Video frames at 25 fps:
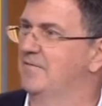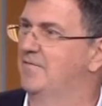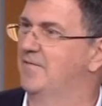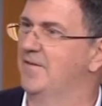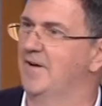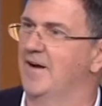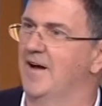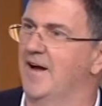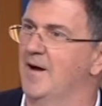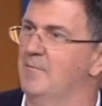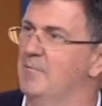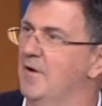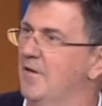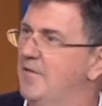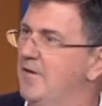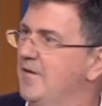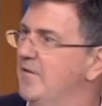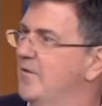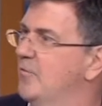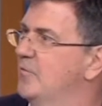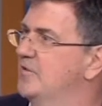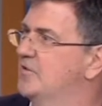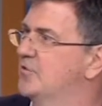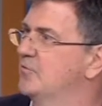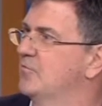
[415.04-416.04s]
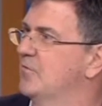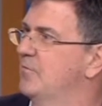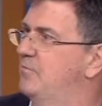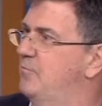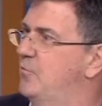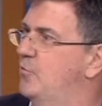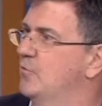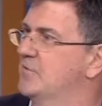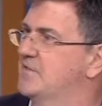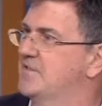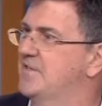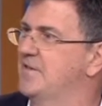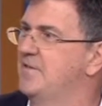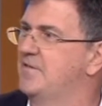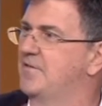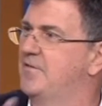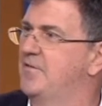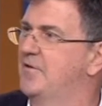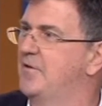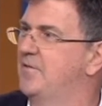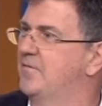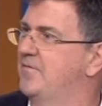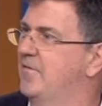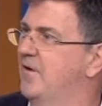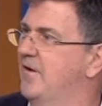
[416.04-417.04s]
I think the original report said
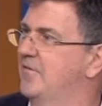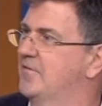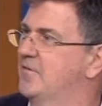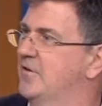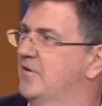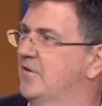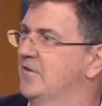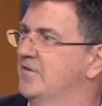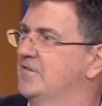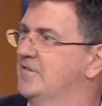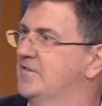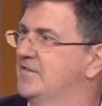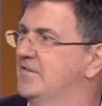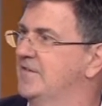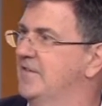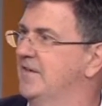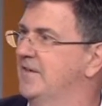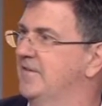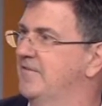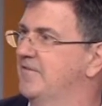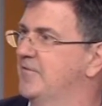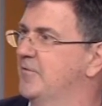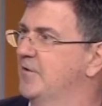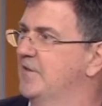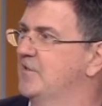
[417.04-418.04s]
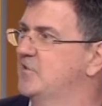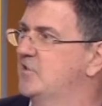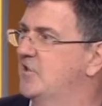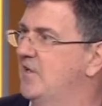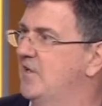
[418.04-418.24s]
$35 for each